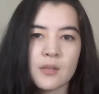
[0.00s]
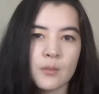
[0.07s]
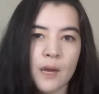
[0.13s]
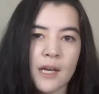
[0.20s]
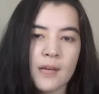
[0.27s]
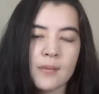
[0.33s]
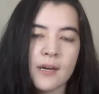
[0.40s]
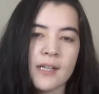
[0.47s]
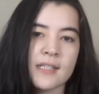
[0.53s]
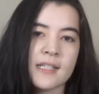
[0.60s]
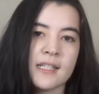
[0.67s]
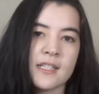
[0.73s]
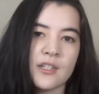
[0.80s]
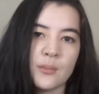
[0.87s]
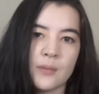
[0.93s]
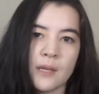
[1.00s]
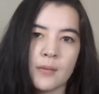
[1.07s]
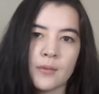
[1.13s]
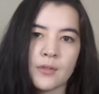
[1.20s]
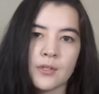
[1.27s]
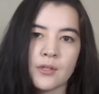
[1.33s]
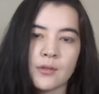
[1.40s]
the writing process, you'll be
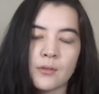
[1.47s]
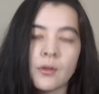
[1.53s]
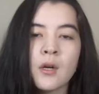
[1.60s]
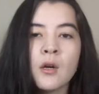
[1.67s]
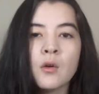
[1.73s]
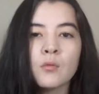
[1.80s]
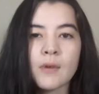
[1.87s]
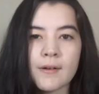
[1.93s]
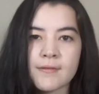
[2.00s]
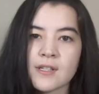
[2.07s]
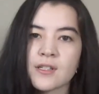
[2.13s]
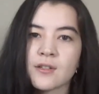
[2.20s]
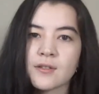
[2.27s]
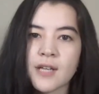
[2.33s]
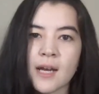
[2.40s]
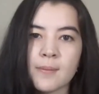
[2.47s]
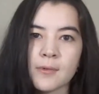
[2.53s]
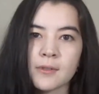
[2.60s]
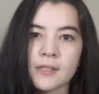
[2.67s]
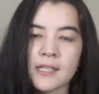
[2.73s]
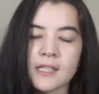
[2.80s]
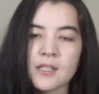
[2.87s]
able to reference those
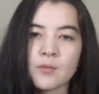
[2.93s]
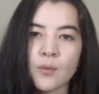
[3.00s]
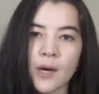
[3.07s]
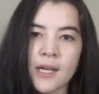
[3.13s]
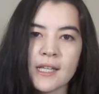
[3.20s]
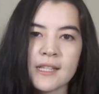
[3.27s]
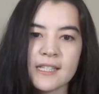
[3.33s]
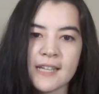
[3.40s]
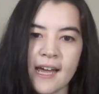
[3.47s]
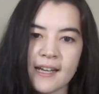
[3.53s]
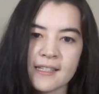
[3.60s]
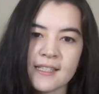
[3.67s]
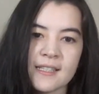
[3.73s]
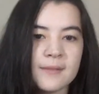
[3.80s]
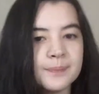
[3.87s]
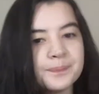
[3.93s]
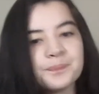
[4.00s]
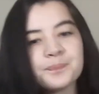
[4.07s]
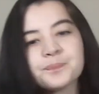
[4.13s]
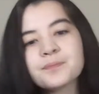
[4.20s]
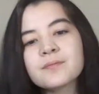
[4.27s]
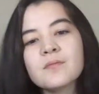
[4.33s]
hyperlinks right in the text.
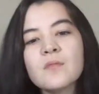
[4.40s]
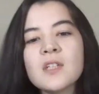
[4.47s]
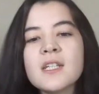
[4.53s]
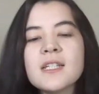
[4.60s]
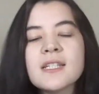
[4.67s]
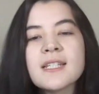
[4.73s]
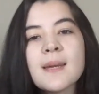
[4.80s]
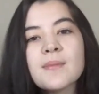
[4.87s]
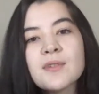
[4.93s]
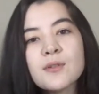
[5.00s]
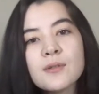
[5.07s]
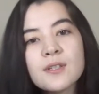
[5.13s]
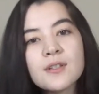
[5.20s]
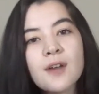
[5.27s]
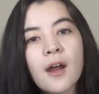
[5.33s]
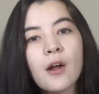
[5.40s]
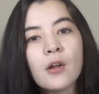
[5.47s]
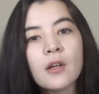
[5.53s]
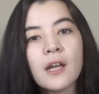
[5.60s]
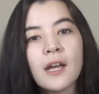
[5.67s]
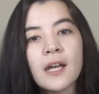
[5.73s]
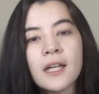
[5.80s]
Step 2 is your
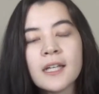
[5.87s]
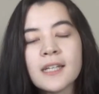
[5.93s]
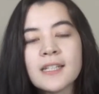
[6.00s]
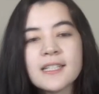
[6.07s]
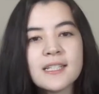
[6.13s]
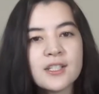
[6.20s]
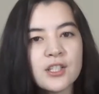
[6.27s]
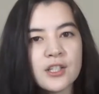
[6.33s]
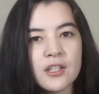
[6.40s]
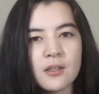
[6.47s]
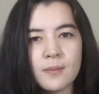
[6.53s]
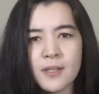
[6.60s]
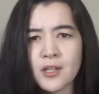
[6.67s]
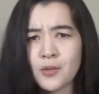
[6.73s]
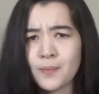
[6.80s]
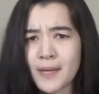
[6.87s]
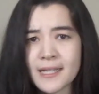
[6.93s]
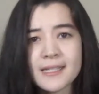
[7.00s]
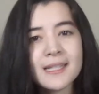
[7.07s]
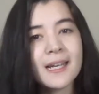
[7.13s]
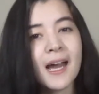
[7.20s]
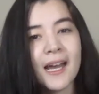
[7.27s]
outline, and this is just going to be your
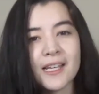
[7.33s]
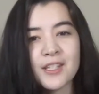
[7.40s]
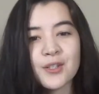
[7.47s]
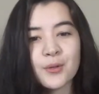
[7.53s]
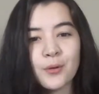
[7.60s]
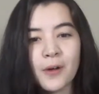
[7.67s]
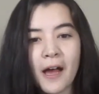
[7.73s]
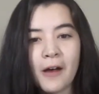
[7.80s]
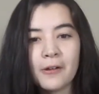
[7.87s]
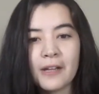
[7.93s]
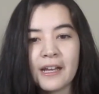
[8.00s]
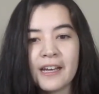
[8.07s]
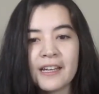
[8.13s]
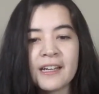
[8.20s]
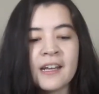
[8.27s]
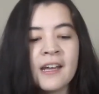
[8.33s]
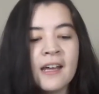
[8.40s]
basic high school outline.